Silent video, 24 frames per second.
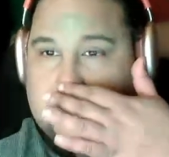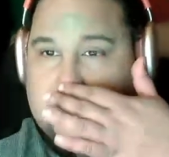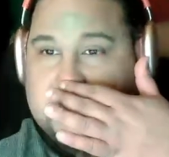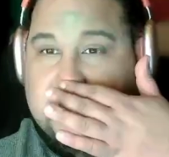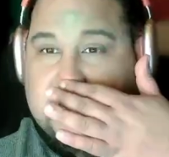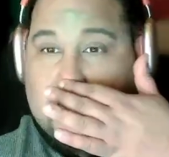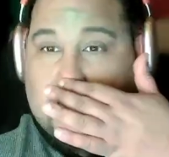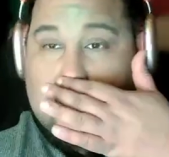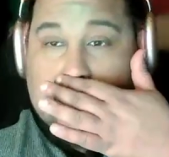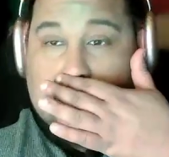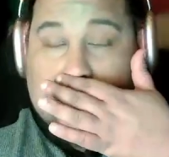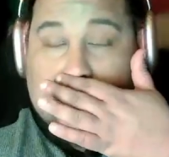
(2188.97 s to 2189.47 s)

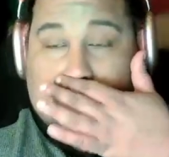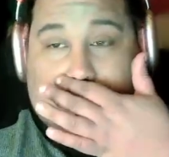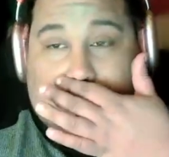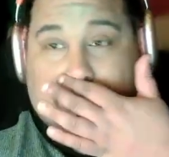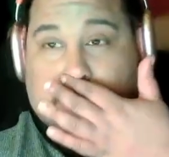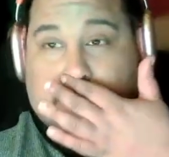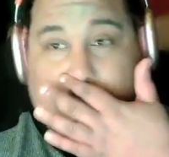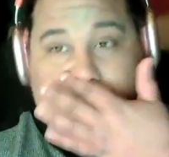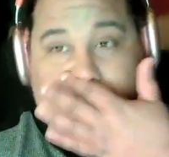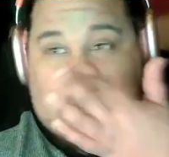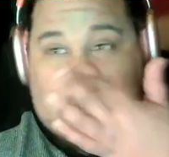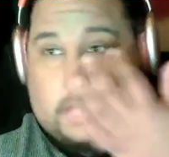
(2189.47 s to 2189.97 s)
so the
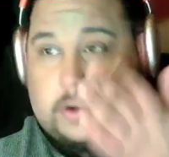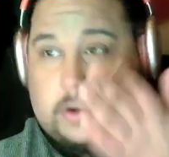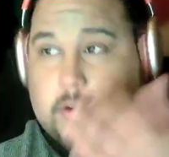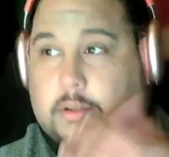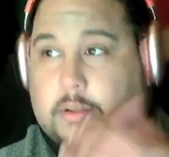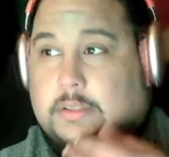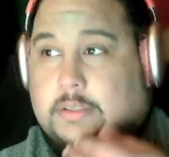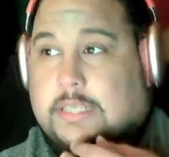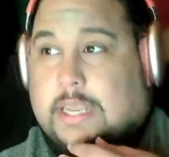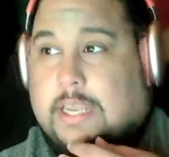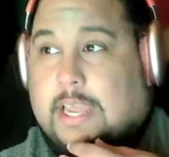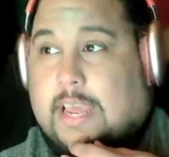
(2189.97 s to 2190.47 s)
last few
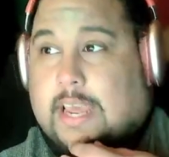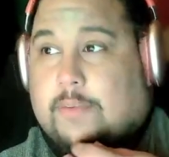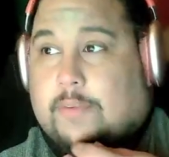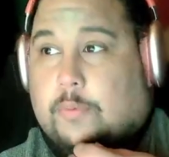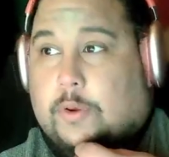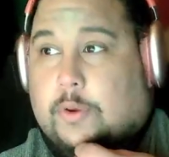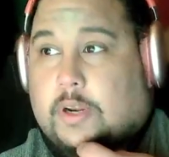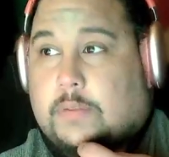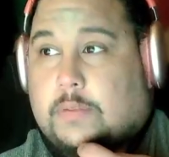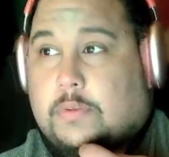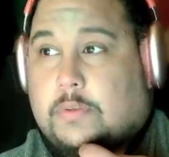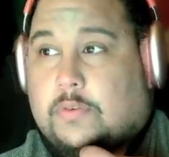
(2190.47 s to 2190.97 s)
articles I
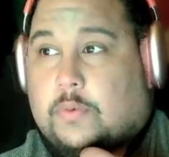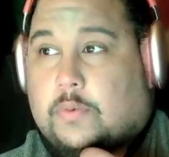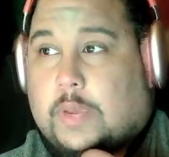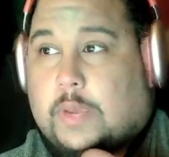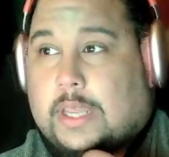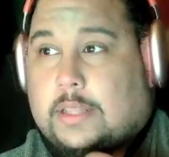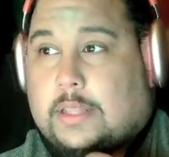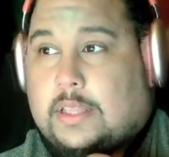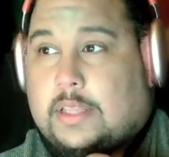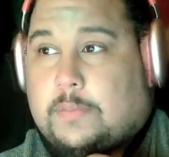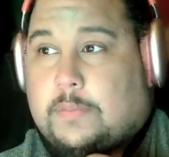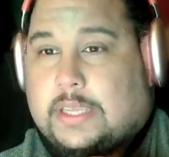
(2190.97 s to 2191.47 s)
have, we're going to move
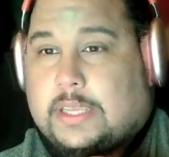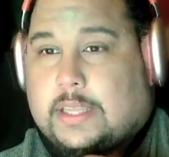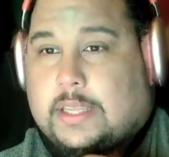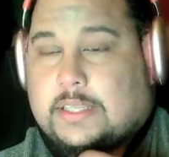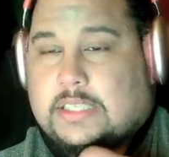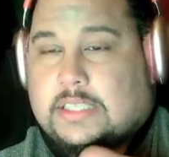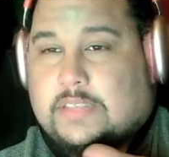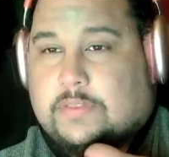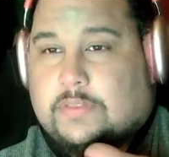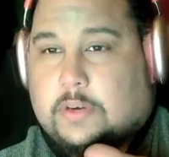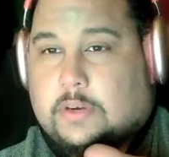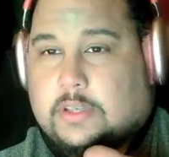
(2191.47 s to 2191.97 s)
quickly
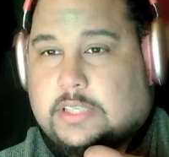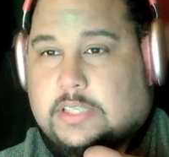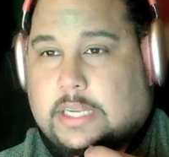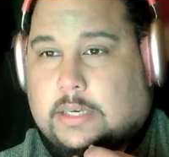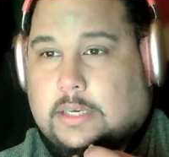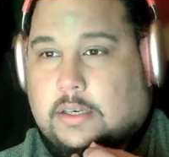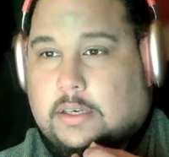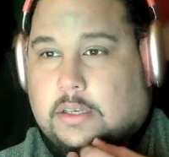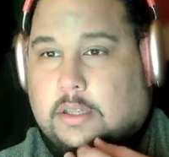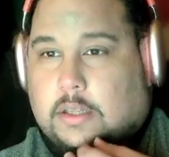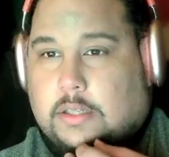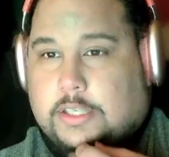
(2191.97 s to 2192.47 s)
because of our
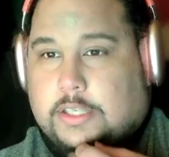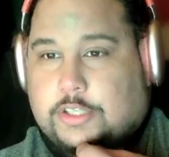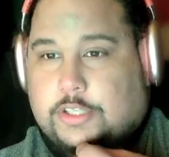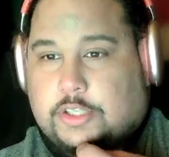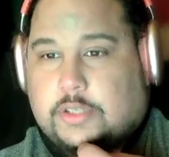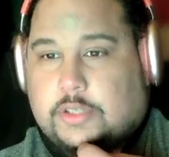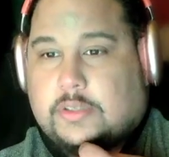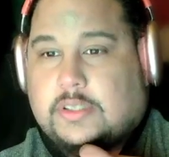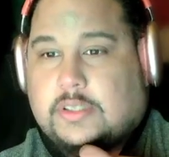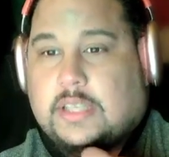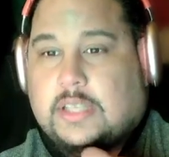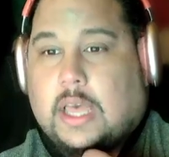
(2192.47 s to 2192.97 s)
technical
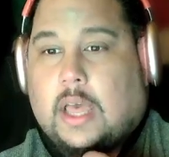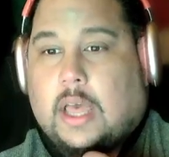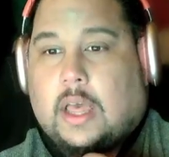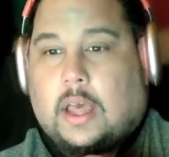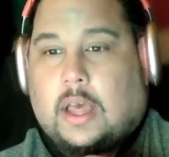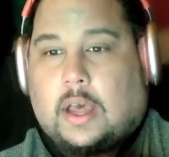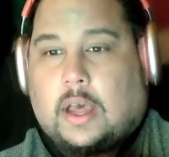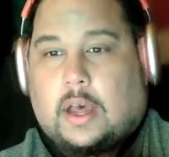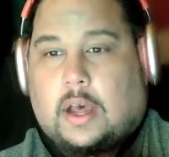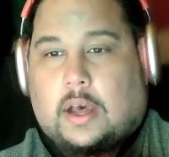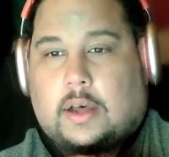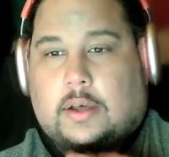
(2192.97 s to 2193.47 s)
issues.
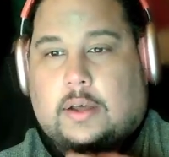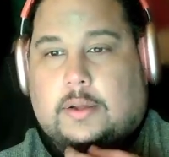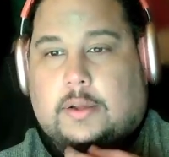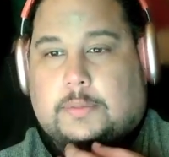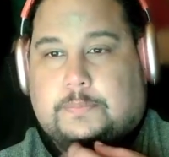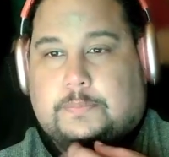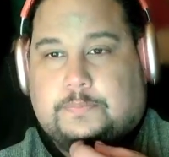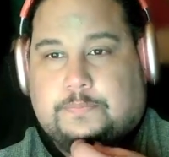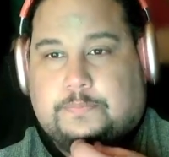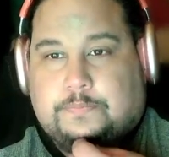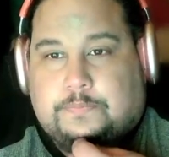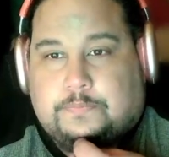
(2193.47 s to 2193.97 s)

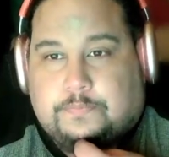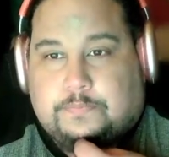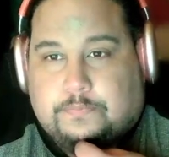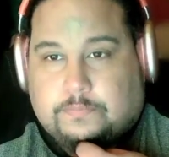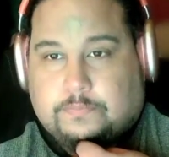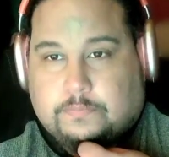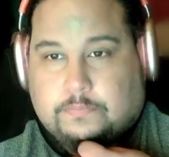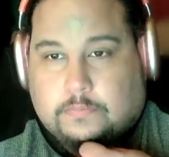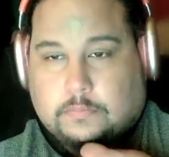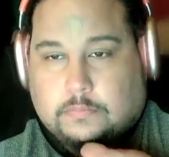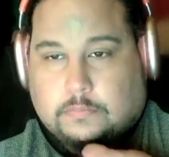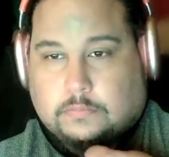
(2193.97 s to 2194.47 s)
Um,
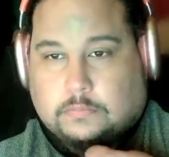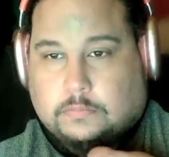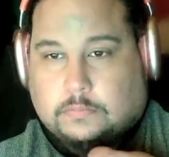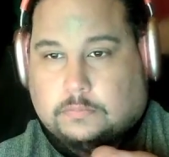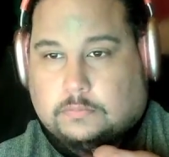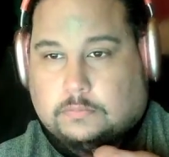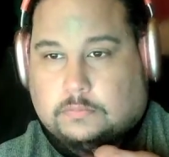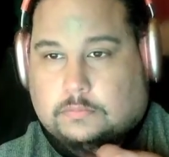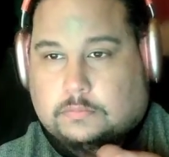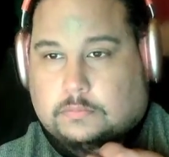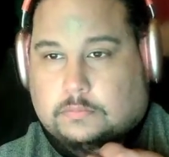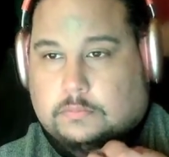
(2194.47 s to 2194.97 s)

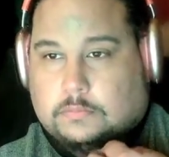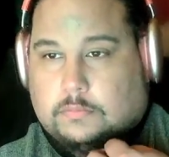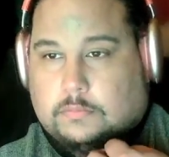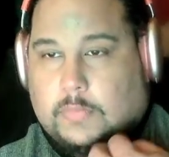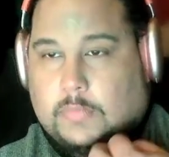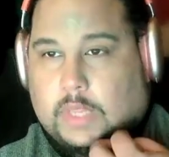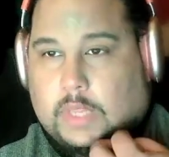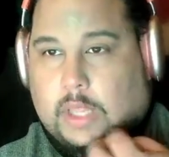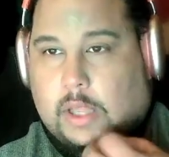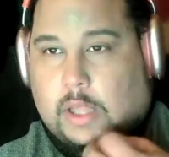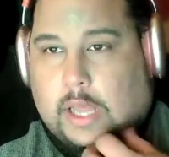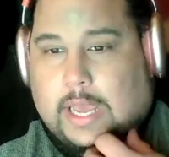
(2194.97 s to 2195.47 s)

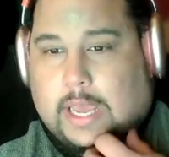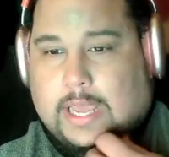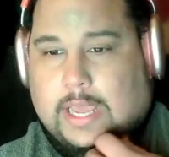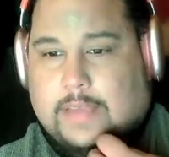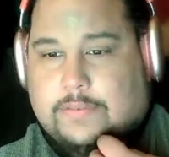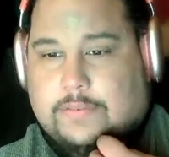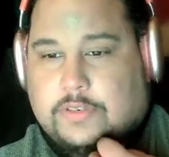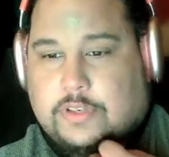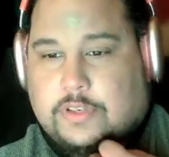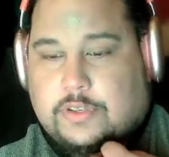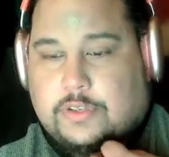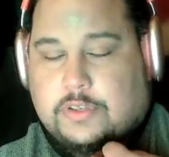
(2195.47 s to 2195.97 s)
I
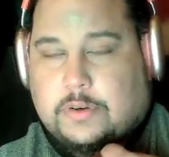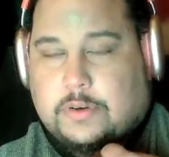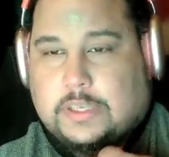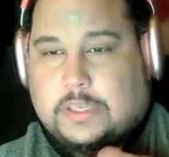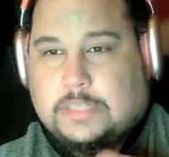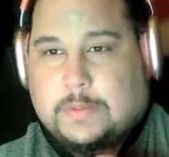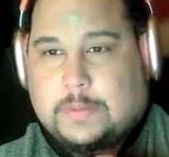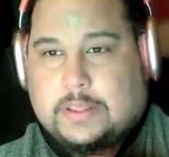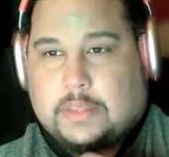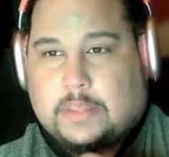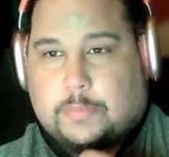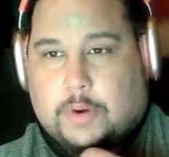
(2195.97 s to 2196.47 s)
have two
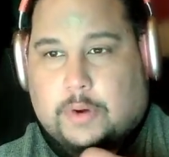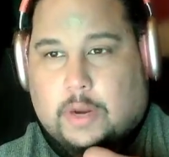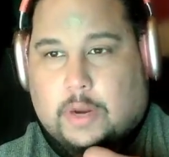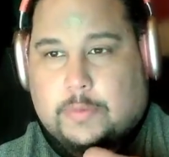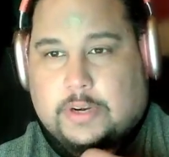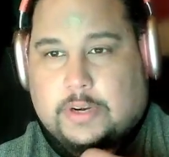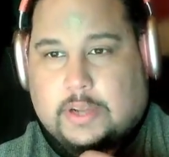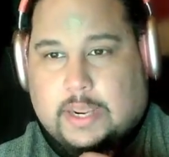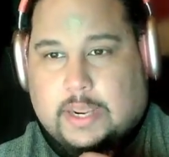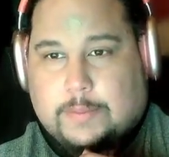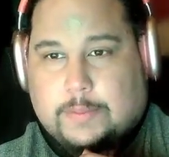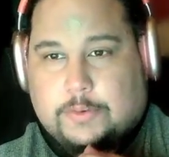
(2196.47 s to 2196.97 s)
stories about the
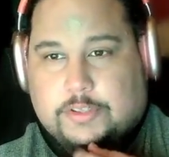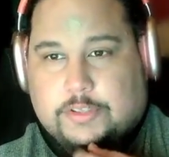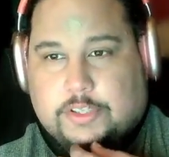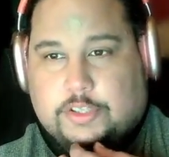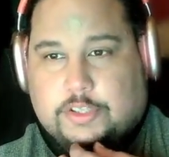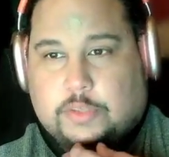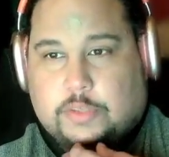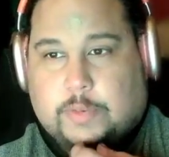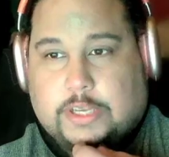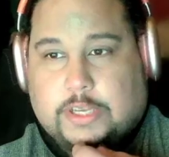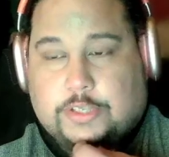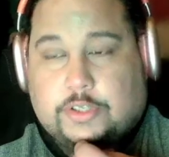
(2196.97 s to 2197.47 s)
Barbenheimer
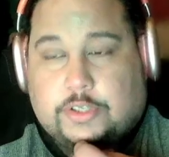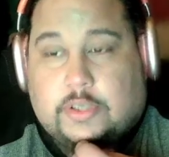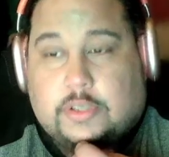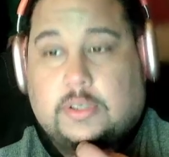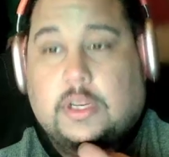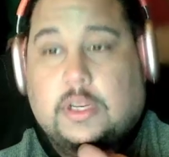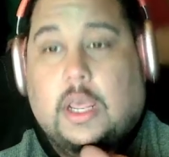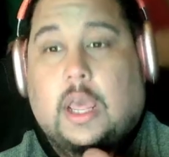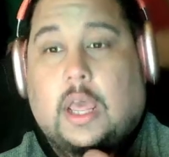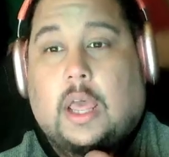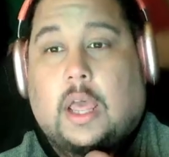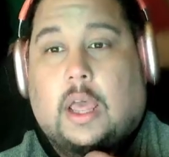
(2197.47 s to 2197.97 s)

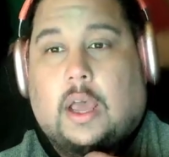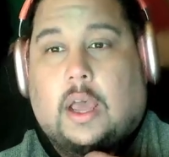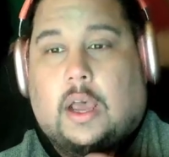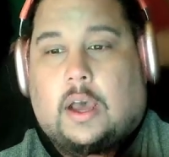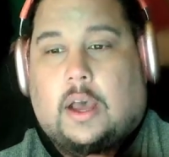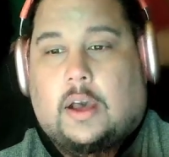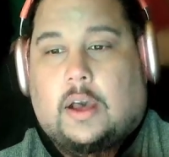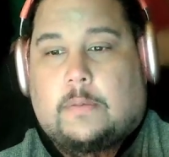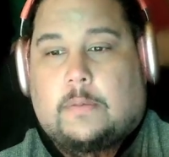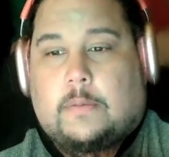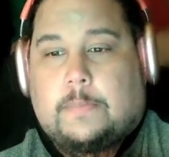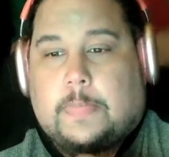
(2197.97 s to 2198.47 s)
situation.
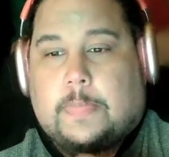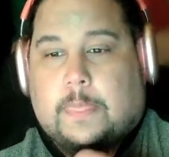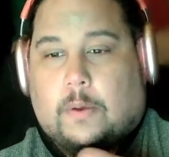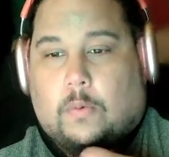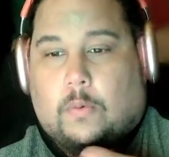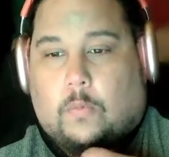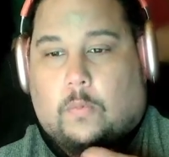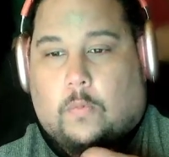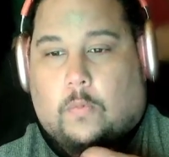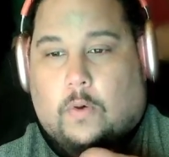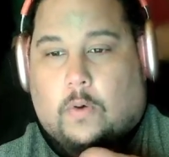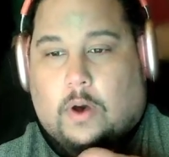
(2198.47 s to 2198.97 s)
Um,
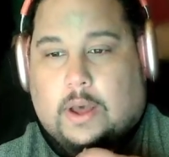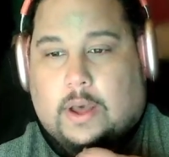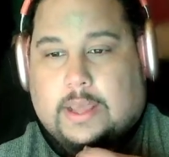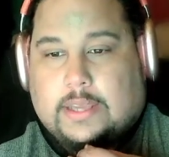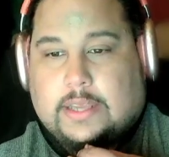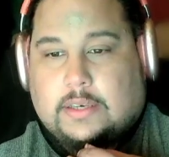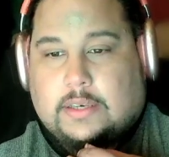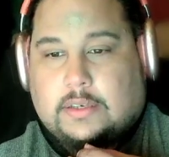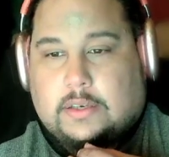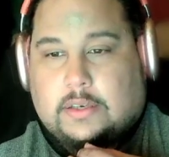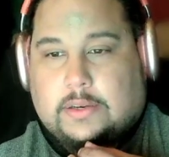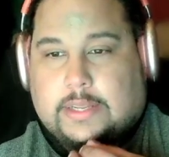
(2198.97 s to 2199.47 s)

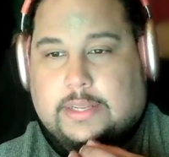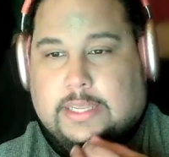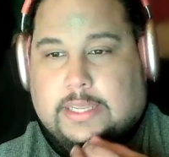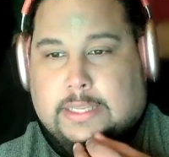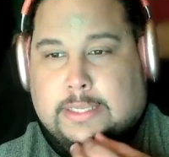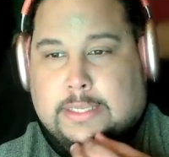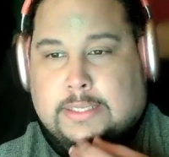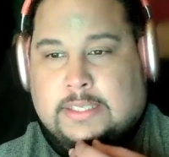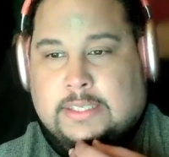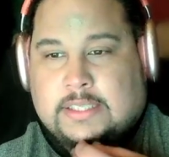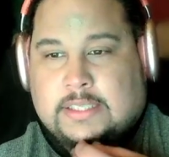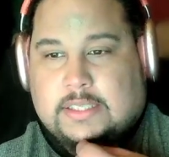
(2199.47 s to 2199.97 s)
one
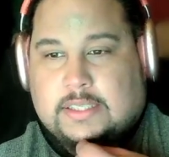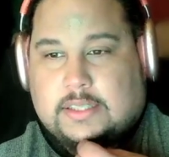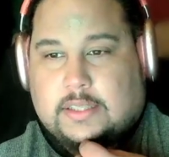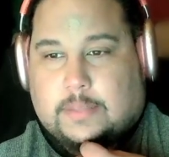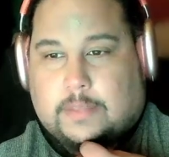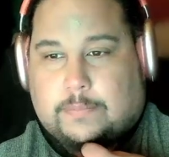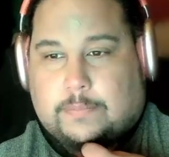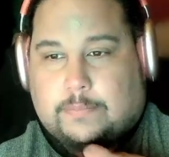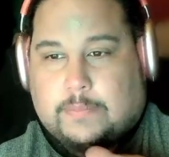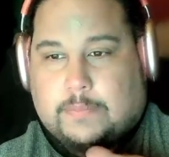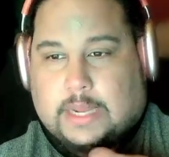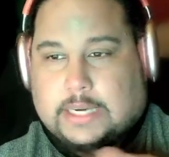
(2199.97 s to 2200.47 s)
is
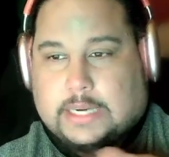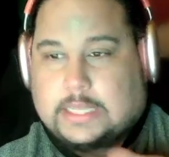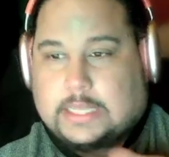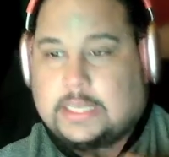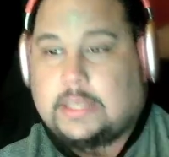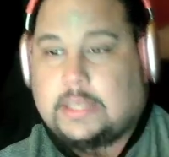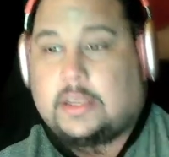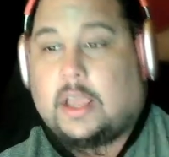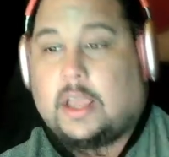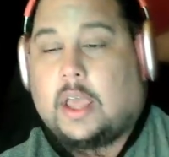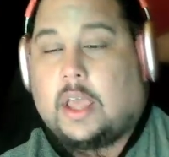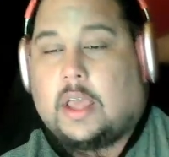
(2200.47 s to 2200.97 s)
the
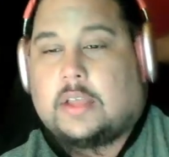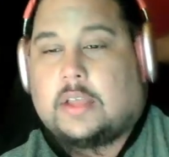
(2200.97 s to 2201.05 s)
money.